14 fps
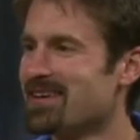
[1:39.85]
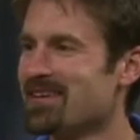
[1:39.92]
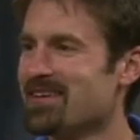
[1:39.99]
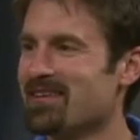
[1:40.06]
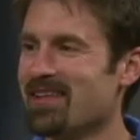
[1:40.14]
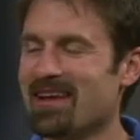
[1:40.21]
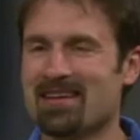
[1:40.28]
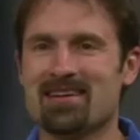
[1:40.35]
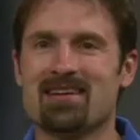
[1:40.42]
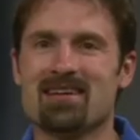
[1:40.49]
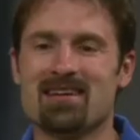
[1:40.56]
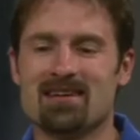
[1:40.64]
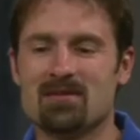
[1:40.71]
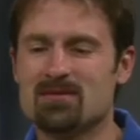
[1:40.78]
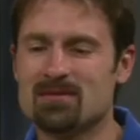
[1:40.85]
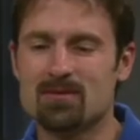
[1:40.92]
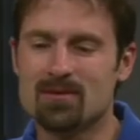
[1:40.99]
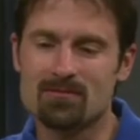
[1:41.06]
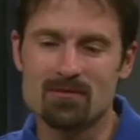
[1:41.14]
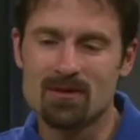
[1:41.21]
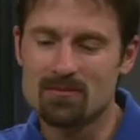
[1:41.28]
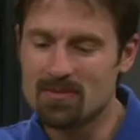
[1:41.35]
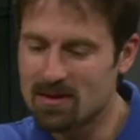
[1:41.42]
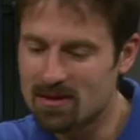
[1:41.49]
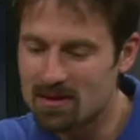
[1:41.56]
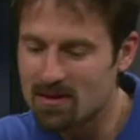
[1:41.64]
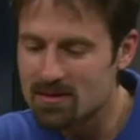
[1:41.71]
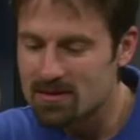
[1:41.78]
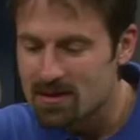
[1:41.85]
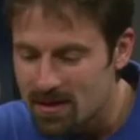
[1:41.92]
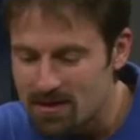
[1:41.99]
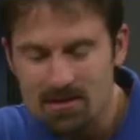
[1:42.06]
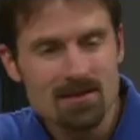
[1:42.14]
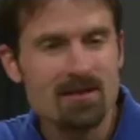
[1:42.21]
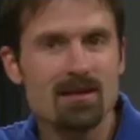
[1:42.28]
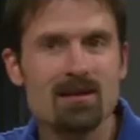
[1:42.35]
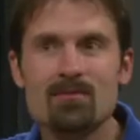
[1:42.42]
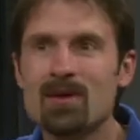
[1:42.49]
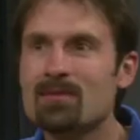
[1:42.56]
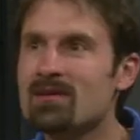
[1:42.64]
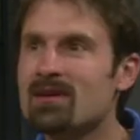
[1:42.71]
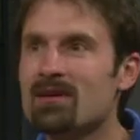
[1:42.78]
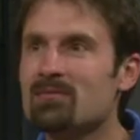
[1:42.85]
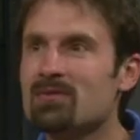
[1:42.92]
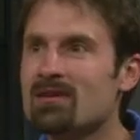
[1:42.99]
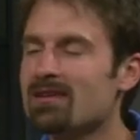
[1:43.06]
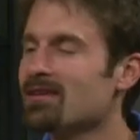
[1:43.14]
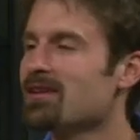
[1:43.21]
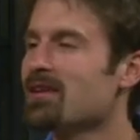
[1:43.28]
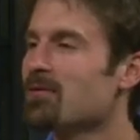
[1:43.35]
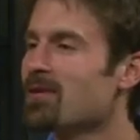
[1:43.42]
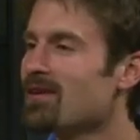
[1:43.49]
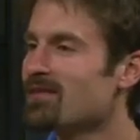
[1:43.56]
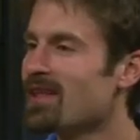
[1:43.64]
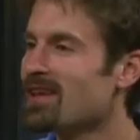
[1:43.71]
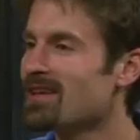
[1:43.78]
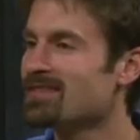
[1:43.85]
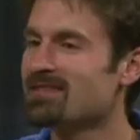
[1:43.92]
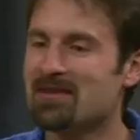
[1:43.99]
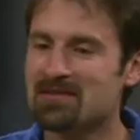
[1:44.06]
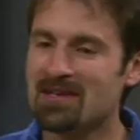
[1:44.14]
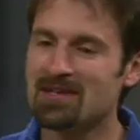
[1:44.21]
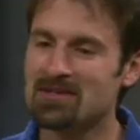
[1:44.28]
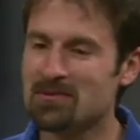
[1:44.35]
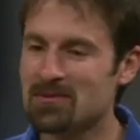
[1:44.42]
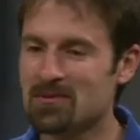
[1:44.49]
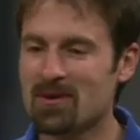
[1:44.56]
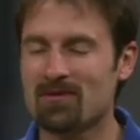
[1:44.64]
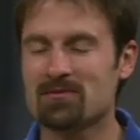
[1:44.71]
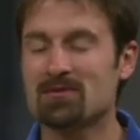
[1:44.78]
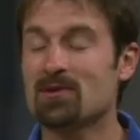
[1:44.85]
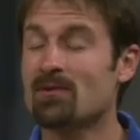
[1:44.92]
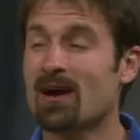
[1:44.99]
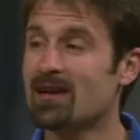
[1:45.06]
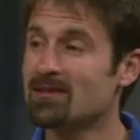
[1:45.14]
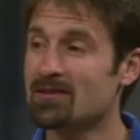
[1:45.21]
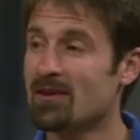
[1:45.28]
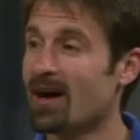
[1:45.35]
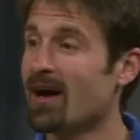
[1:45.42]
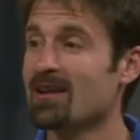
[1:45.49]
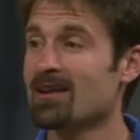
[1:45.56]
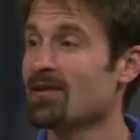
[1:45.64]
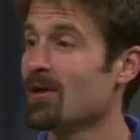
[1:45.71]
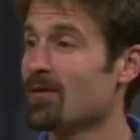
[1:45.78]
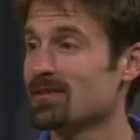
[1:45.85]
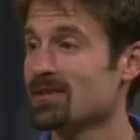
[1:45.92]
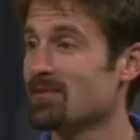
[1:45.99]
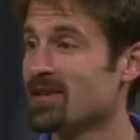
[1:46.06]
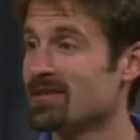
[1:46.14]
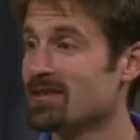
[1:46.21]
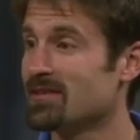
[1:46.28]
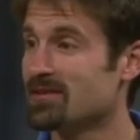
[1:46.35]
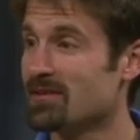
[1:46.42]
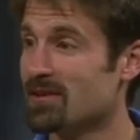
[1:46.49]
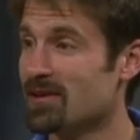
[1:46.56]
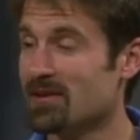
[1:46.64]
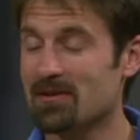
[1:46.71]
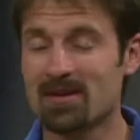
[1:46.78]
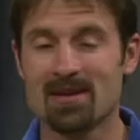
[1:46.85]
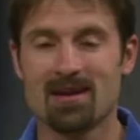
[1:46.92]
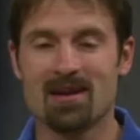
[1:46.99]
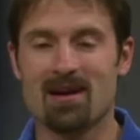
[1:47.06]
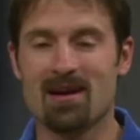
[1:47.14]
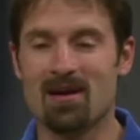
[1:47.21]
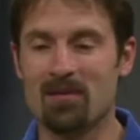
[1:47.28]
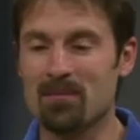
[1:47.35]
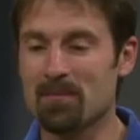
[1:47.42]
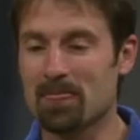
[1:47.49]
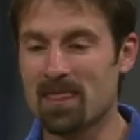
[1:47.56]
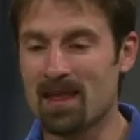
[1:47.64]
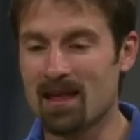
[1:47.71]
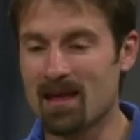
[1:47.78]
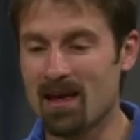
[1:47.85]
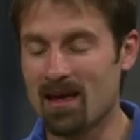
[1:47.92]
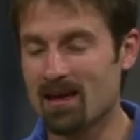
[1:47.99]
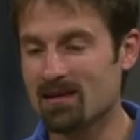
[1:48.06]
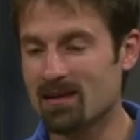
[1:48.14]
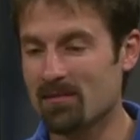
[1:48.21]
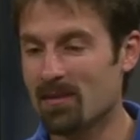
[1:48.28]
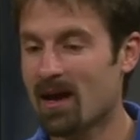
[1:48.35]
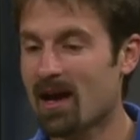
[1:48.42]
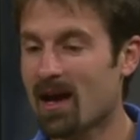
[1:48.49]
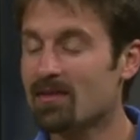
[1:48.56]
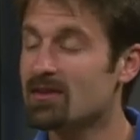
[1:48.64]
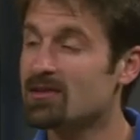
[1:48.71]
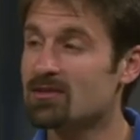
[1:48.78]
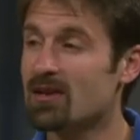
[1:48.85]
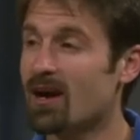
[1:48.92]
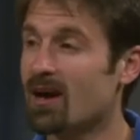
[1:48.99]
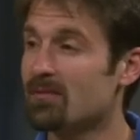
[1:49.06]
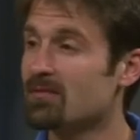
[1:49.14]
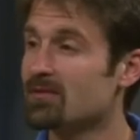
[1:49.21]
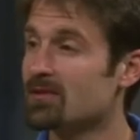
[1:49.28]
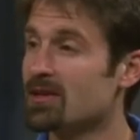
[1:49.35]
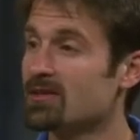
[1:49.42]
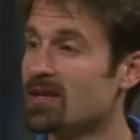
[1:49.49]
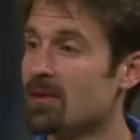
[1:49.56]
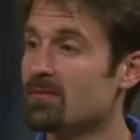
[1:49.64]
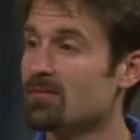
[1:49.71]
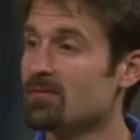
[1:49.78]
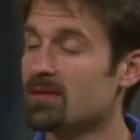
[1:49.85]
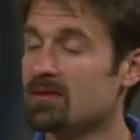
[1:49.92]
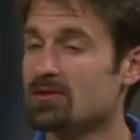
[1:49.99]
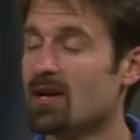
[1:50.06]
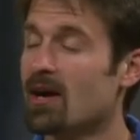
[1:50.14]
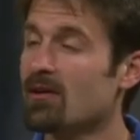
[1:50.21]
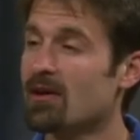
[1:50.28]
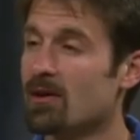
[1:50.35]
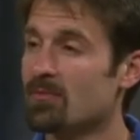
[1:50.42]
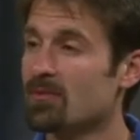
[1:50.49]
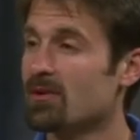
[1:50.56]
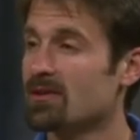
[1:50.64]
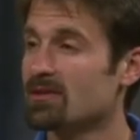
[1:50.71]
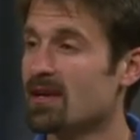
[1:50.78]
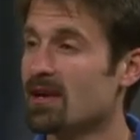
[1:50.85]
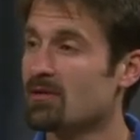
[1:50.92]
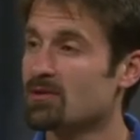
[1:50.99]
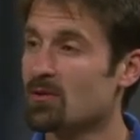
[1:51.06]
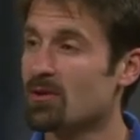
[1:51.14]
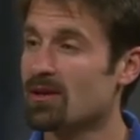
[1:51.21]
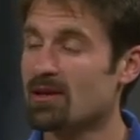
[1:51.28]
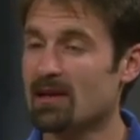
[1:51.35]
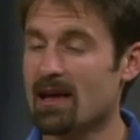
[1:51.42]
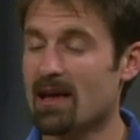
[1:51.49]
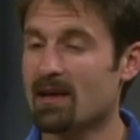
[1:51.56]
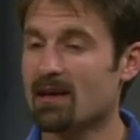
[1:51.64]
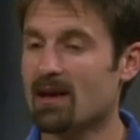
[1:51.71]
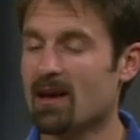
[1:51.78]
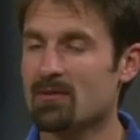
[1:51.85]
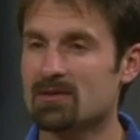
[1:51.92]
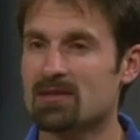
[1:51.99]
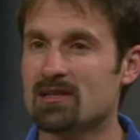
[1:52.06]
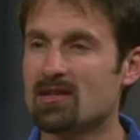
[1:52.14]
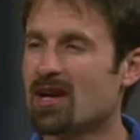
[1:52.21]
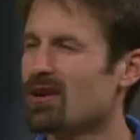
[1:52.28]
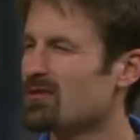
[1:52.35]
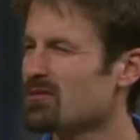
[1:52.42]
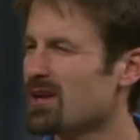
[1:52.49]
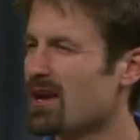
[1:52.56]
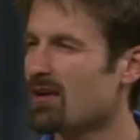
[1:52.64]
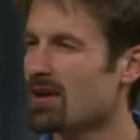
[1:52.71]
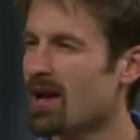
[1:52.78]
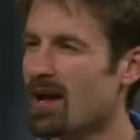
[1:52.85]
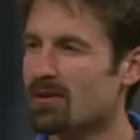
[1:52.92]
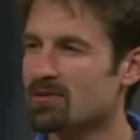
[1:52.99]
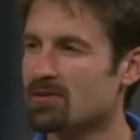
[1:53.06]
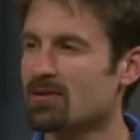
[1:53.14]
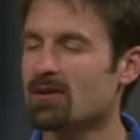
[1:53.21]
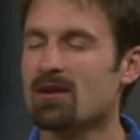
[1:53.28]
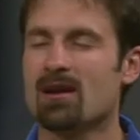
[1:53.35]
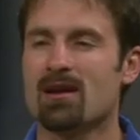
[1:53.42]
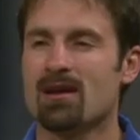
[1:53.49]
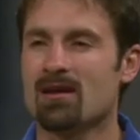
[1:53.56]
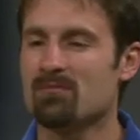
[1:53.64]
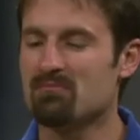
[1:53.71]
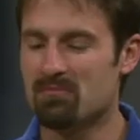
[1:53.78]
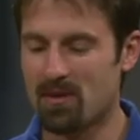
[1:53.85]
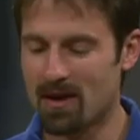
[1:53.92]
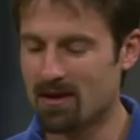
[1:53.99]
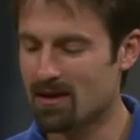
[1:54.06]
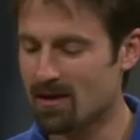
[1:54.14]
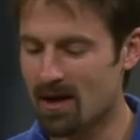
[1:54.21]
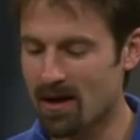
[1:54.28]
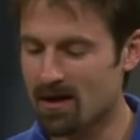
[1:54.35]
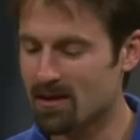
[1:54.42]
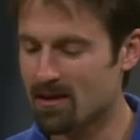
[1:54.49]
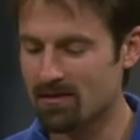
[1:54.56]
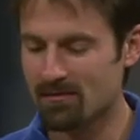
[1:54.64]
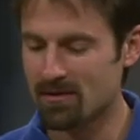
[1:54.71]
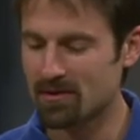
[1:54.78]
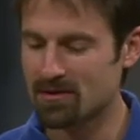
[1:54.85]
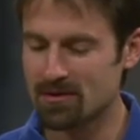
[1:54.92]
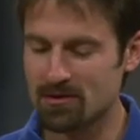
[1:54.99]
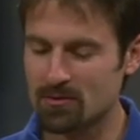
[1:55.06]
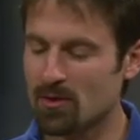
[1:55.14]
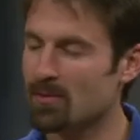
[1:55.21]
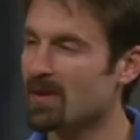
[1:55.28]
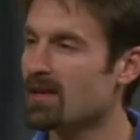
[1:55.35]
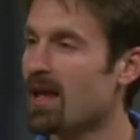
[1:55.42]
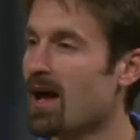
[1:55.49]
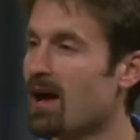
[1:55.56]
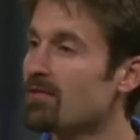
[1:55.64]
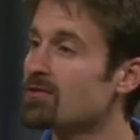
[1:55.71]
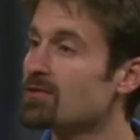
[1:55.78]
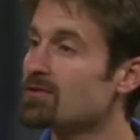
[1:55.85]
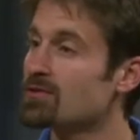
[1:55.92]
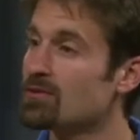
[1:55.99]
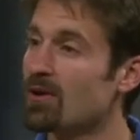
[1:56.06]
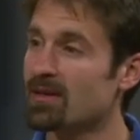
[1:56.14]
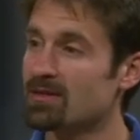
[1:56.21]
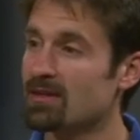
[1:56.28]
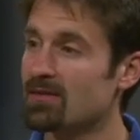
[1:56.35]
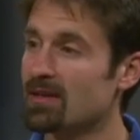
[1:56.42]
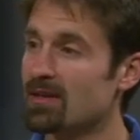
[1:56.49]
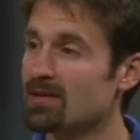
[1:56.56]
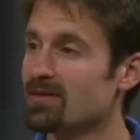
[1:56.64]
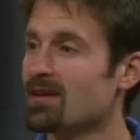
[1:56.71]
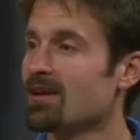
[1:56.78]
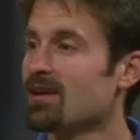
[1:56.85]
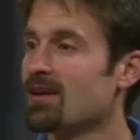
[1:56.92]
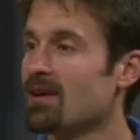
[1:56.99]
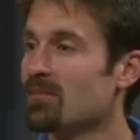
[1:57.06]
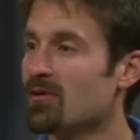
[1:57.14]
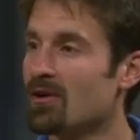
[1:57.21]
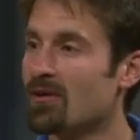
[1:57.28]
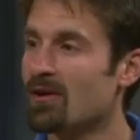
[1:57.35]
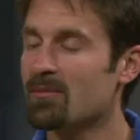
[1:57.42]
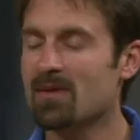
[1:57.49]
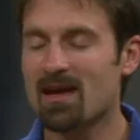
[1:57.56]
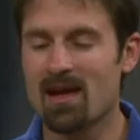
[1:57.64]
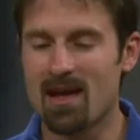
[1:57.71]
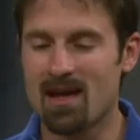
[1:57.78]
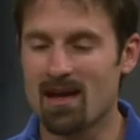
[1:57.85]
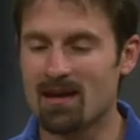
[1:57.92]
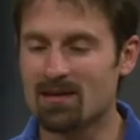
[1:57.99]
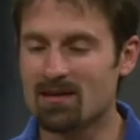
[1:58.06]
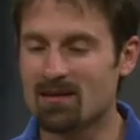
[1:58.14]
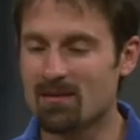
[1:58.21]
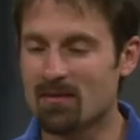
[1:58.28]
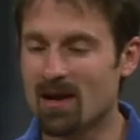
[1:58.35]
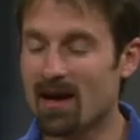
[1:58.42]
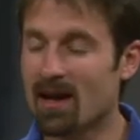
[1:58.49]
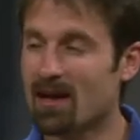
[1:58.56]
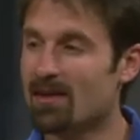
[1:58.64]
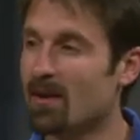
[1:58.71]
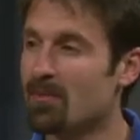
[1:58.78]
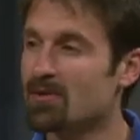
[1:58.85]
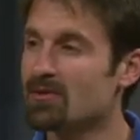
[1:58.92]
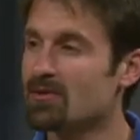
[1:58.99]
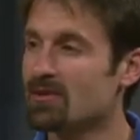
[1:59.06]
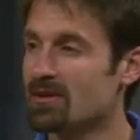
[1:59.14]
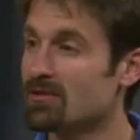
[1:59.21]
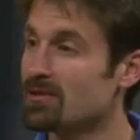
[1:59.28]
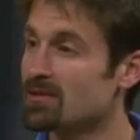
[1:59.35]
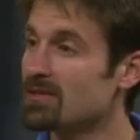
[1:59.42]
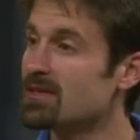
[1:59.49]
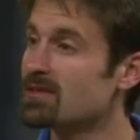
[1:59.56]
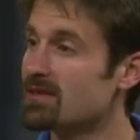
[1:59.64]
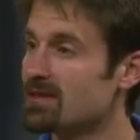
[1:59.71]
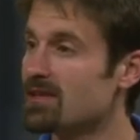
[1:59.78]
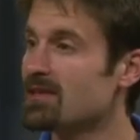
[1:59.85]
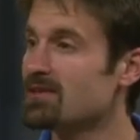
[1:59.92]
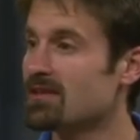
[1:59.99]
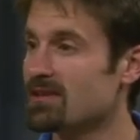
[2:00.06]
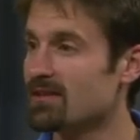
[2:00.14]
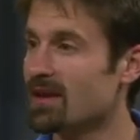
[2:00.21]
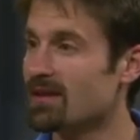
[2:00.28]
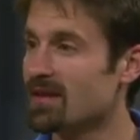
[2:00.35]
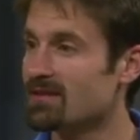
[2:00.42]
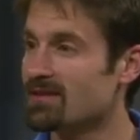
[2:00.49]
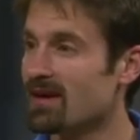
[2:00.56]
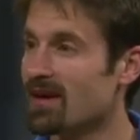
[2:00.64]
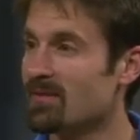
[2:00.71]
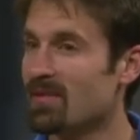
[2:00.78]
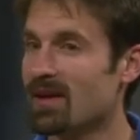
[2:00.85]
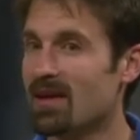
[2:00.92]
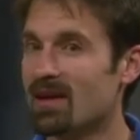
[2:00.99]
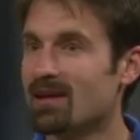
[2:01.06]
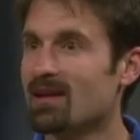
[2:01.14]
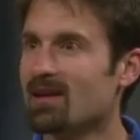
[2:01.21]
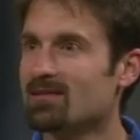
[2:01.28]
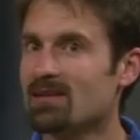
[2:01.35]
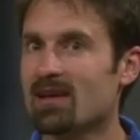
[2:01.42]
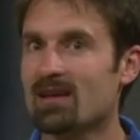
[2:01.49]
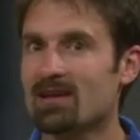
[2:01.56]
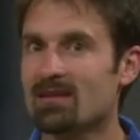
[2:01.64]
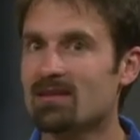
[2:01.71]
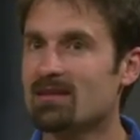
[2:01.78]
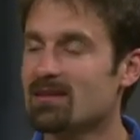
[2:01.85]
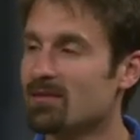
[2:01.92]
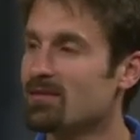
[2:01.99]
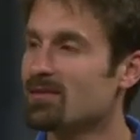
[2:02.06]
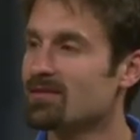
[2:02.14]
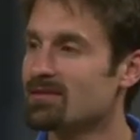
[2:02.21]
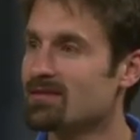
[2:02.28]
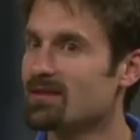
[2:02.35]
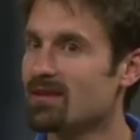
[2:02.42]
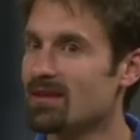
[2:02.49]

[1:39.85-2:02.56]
You know, oh, like really? you wouldn't want to be a teacher, maybe a police, you know, whatever that is. That teacher was one of them. So high school, I didn't know I was going to be a teacher. You know, yeah. um, and um, I had this job, this great job, Childhelp USA. I was working, and I was the child care counselor. Okay. Biking, hiking, fishing, swimming, after school activities okay. um, program, and um, I had the opportunity to assist in teaching at that time, and I was like, you know, this